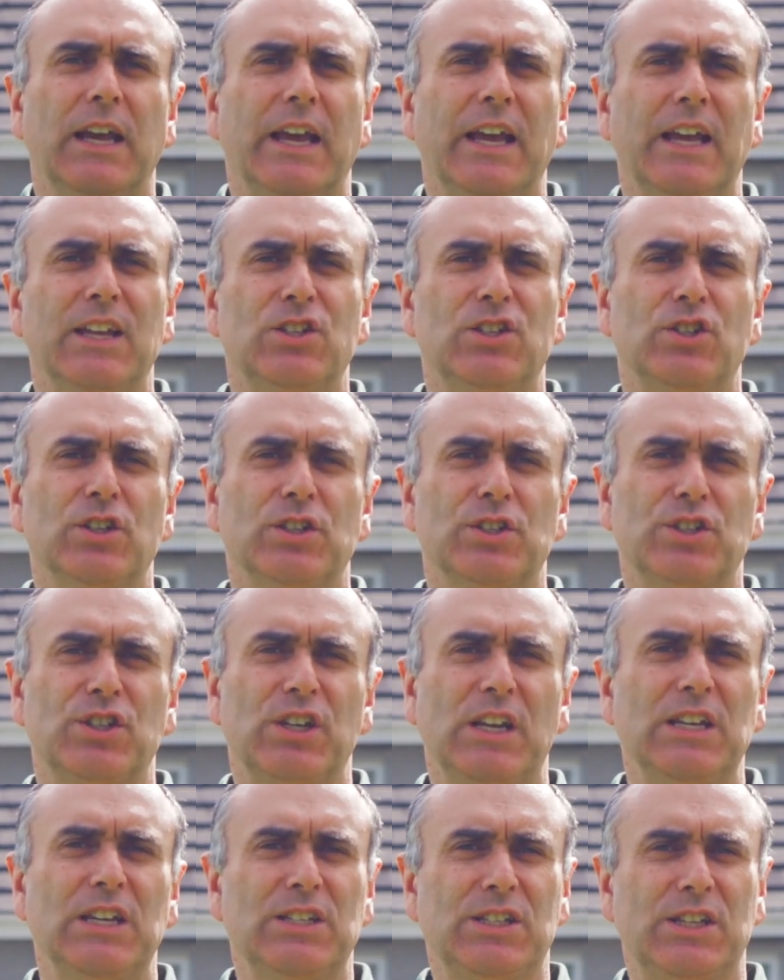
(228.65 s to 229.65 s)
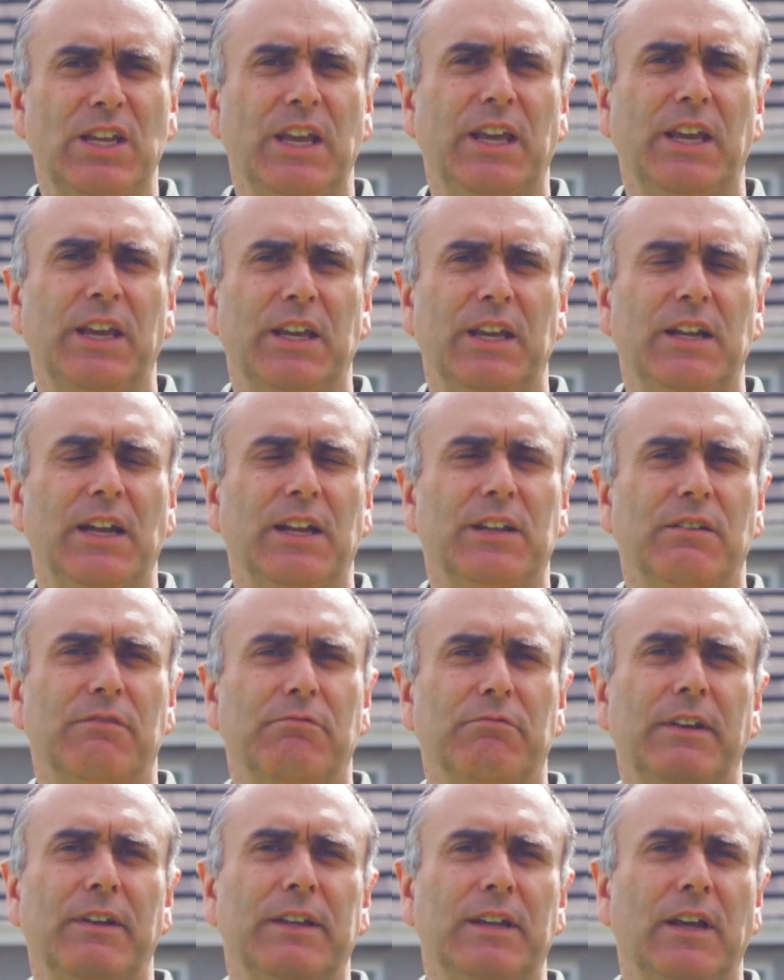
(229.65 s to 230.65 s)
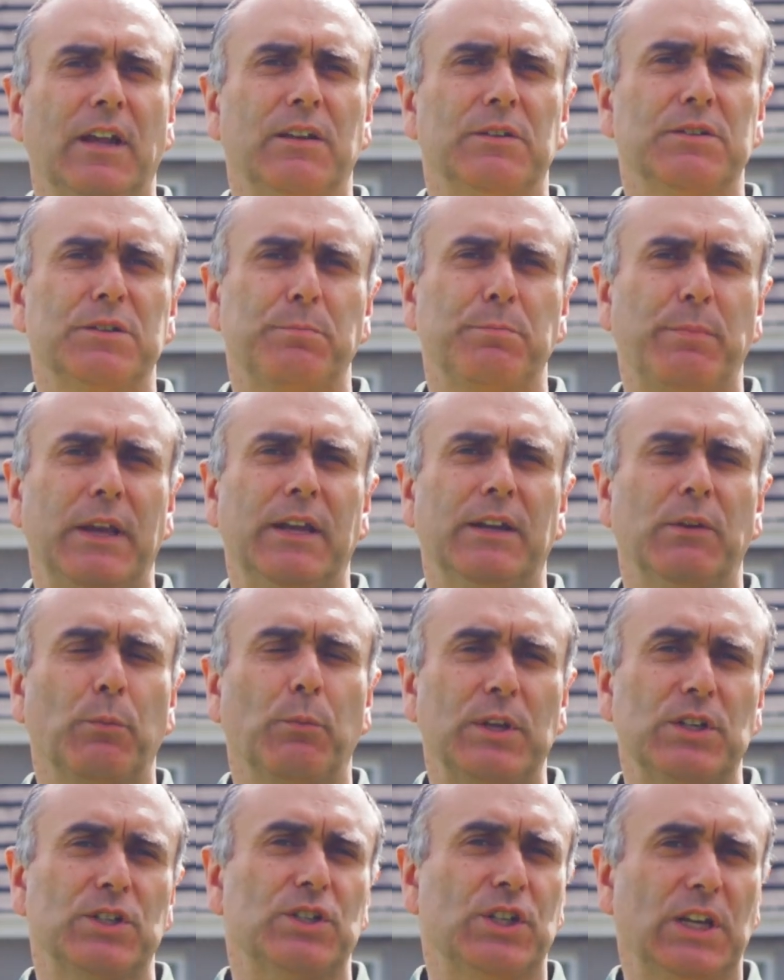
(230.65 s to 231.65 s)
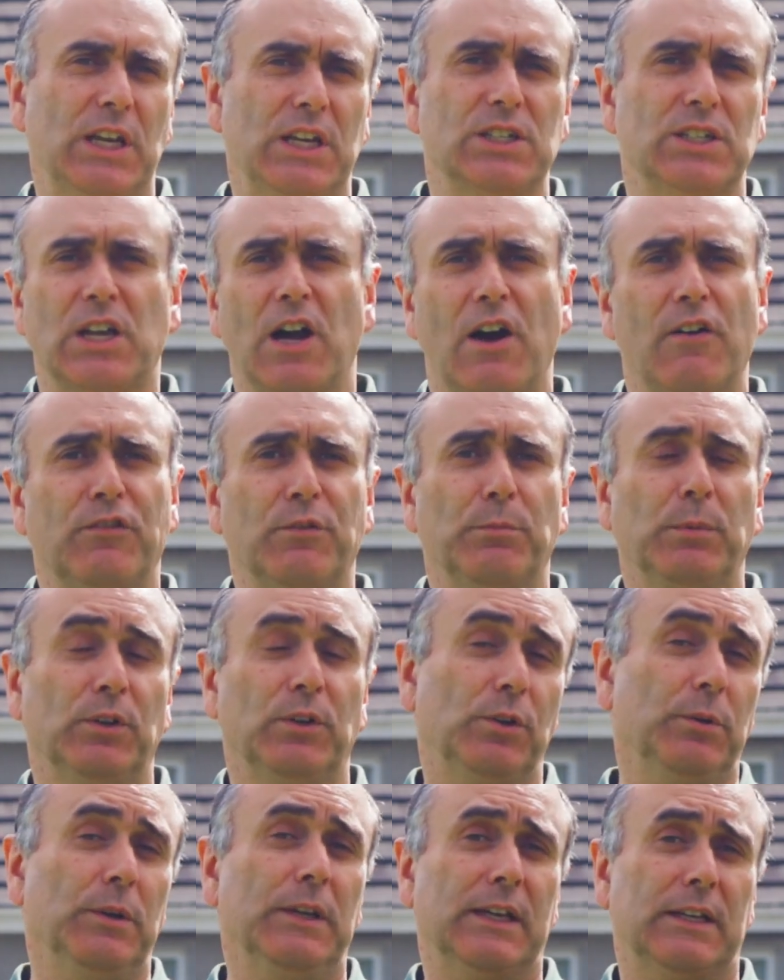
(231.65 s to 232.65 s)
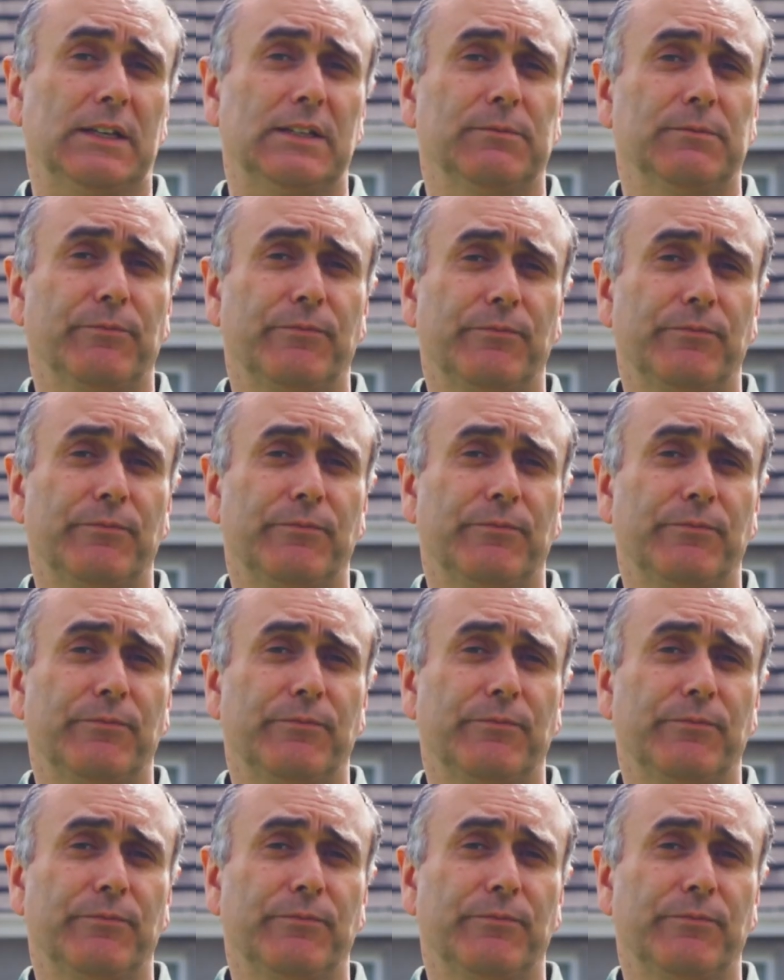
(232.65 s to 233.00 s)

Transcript: It's just she's taking it at the rate and speed at which she's comfortable doing it.